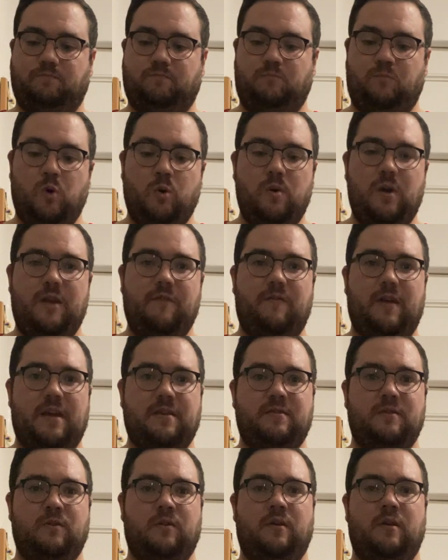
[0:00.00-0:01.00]
brewing
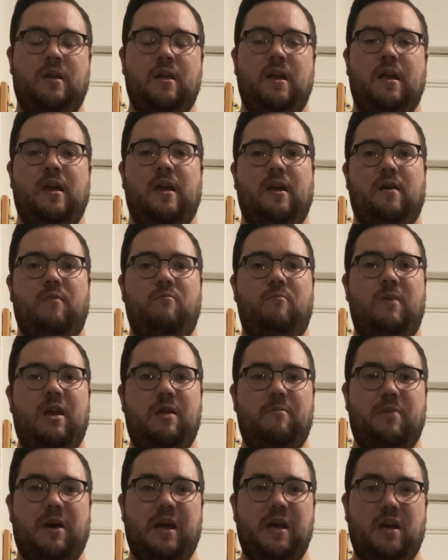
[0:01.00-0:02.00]
vessel
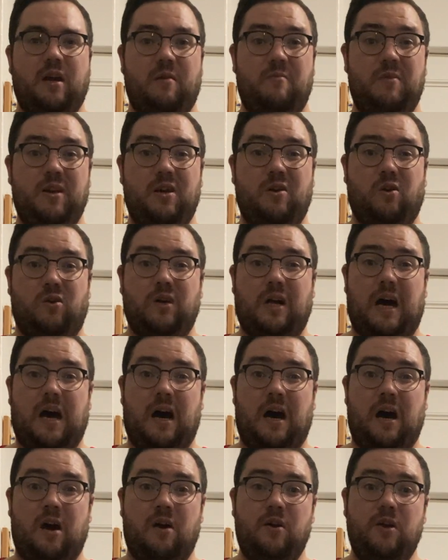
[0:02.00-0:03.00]
made by a company called
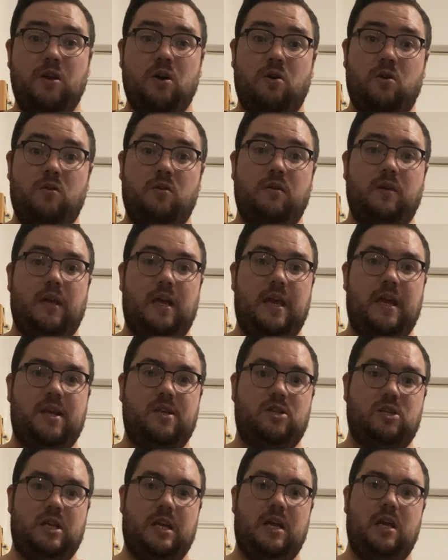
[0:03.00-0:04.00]
Hario,
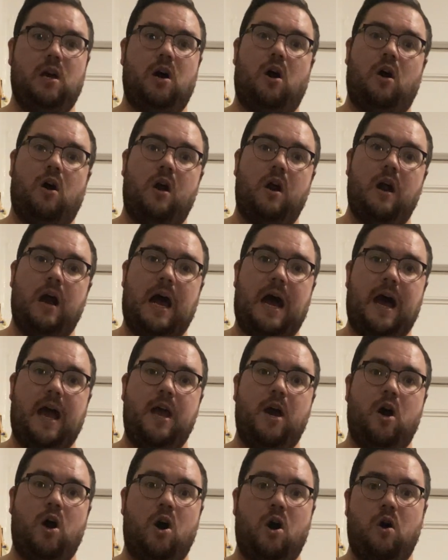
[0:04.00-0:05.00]

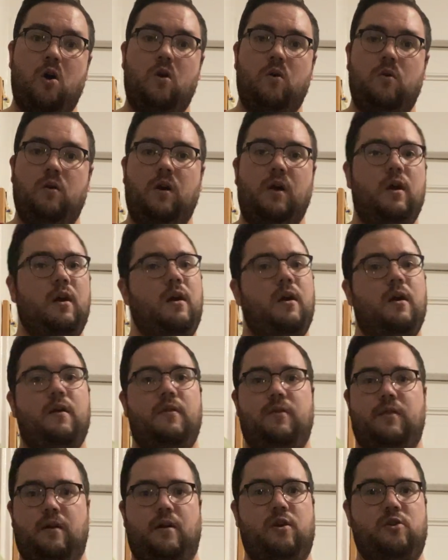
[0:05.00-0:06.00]
Hario.
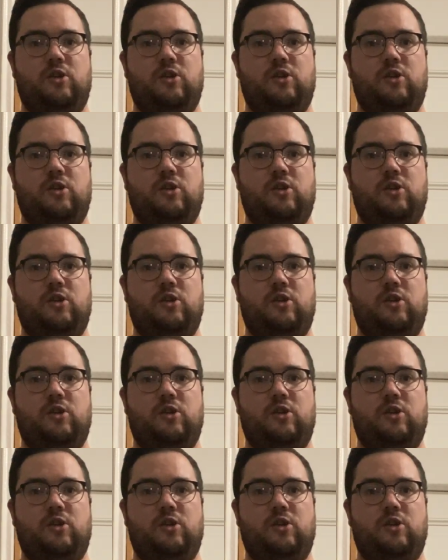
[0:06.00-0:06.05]
They're a